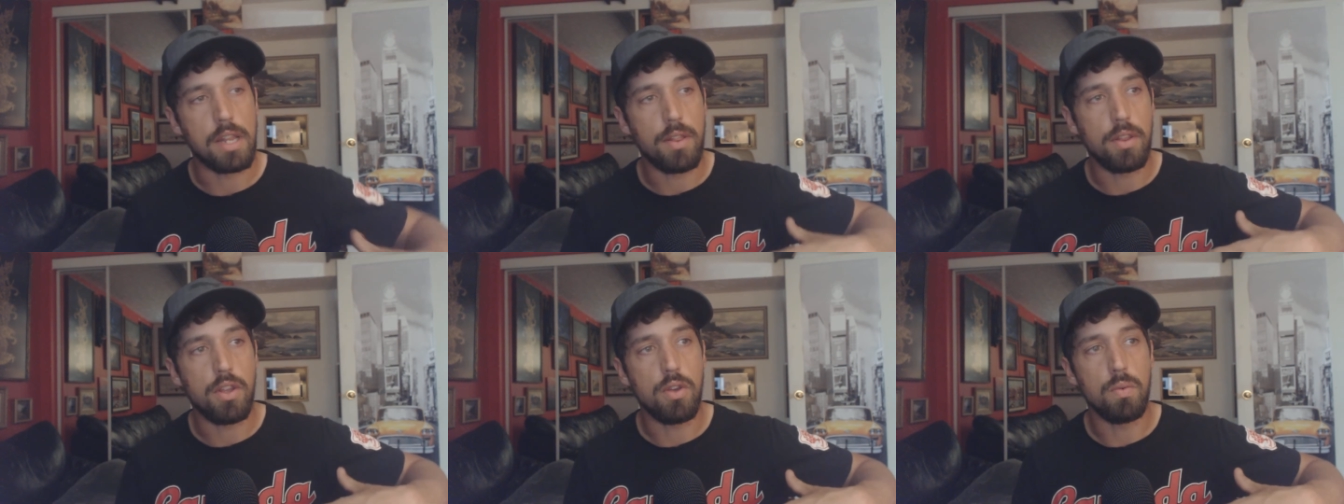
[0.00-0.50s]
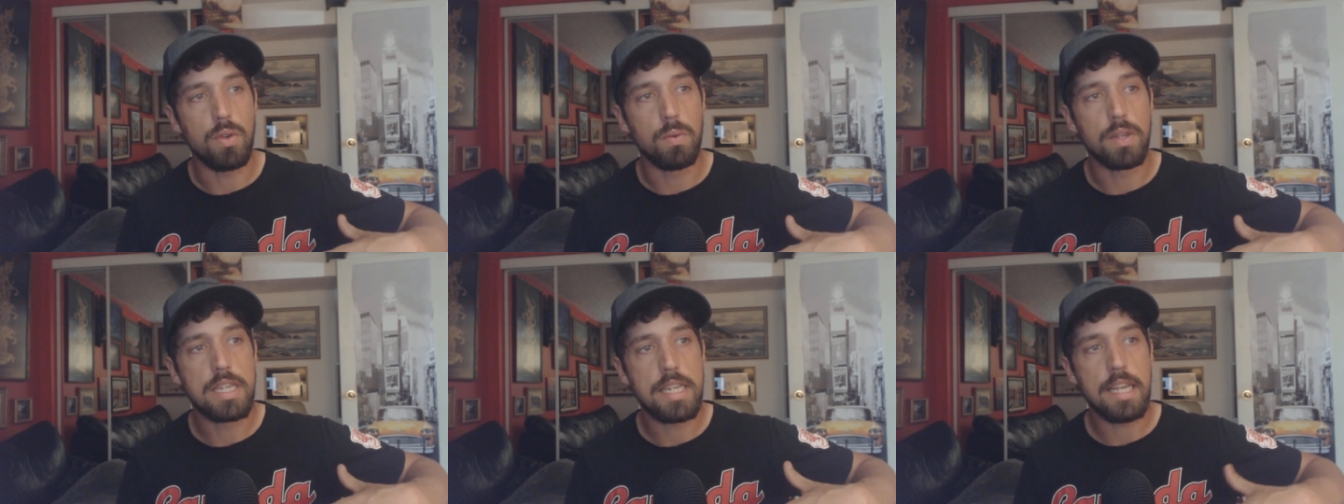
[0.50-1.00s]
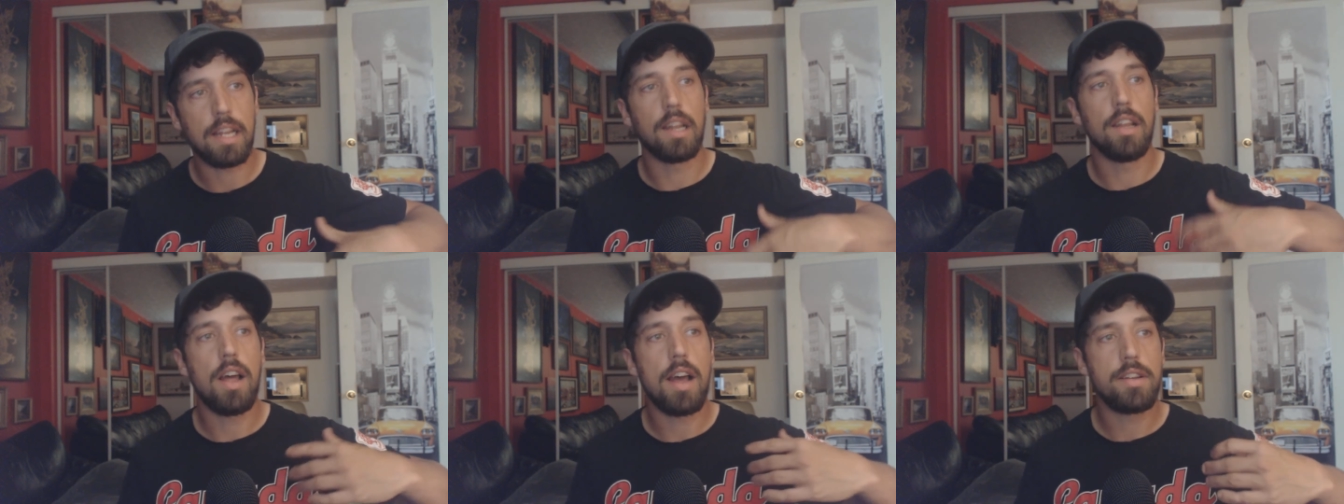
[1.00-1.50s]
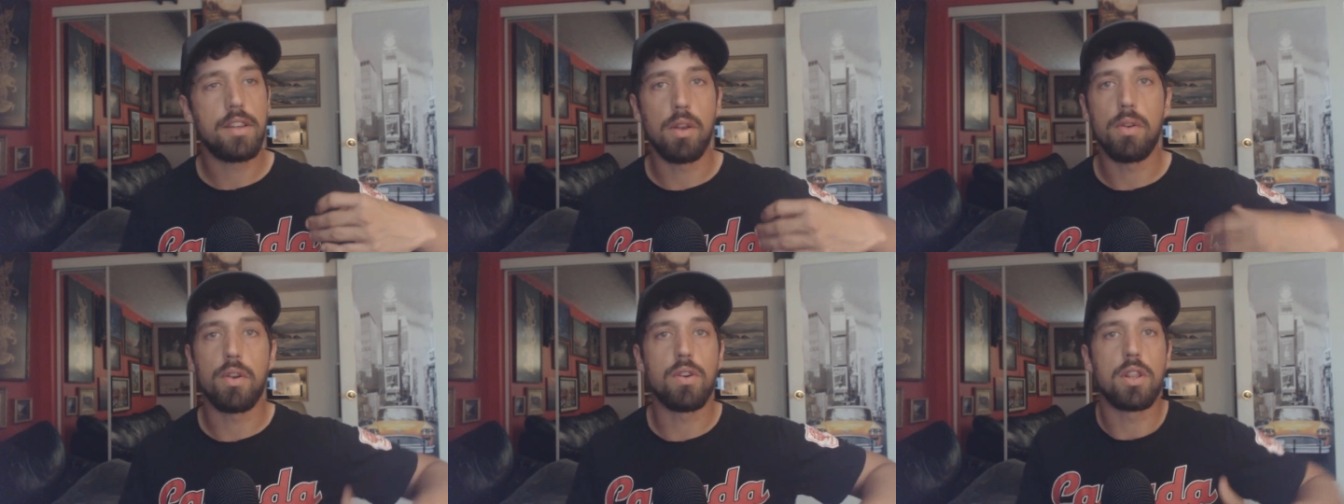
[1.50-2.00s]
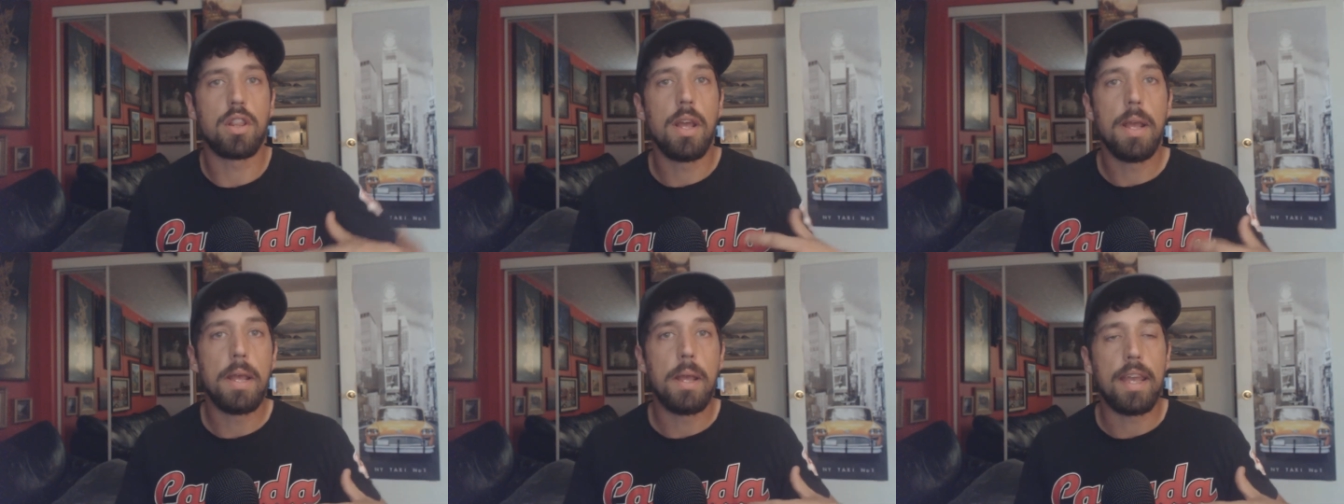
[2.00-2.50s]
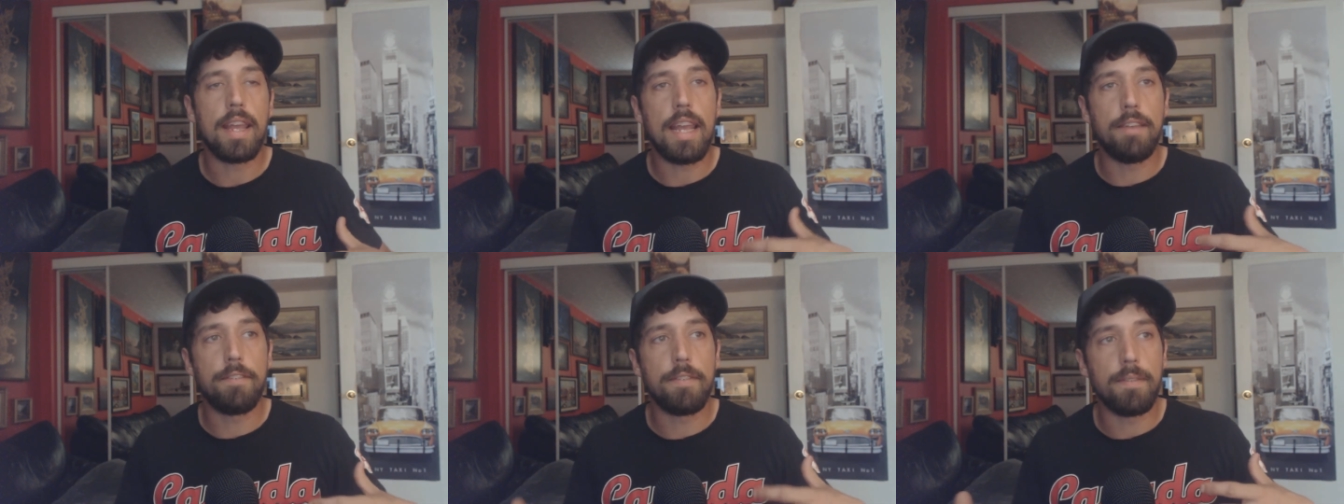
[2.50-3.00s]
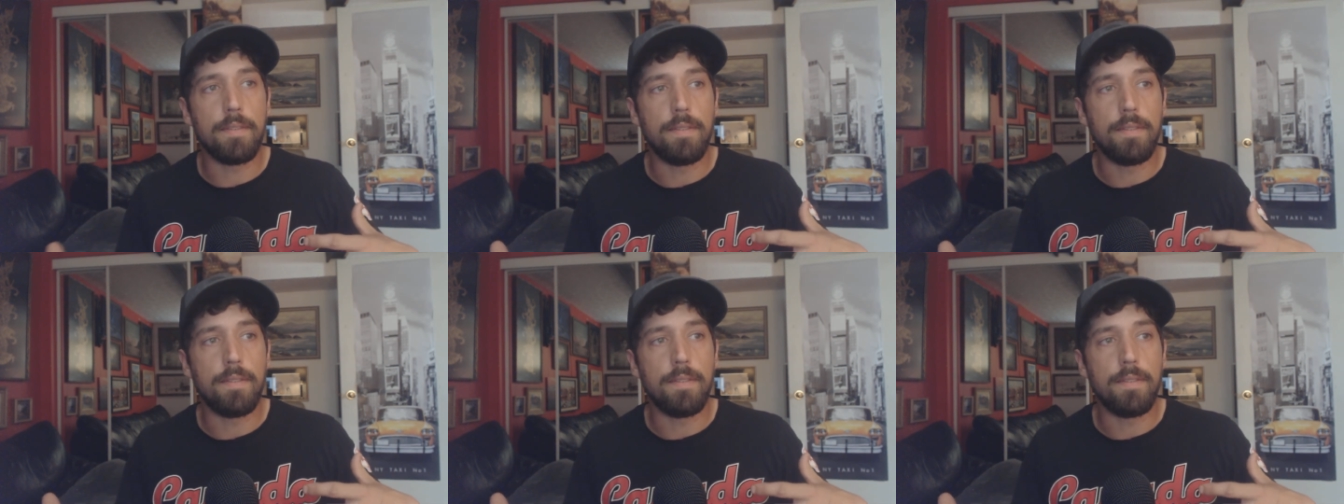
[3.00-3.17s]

That you will see a lot that there, if